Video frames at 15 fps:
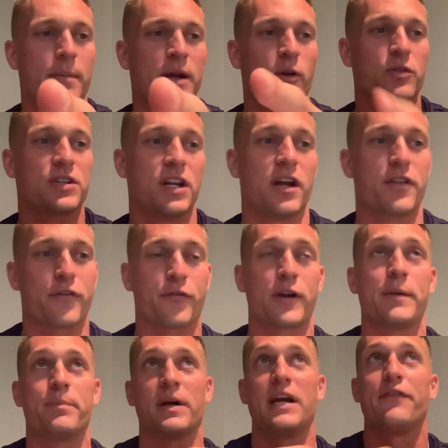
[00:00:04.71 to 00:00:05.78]
here with another free
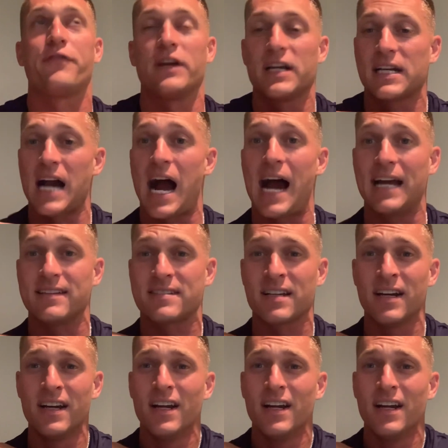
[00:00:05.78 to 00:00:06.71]
play for you guys.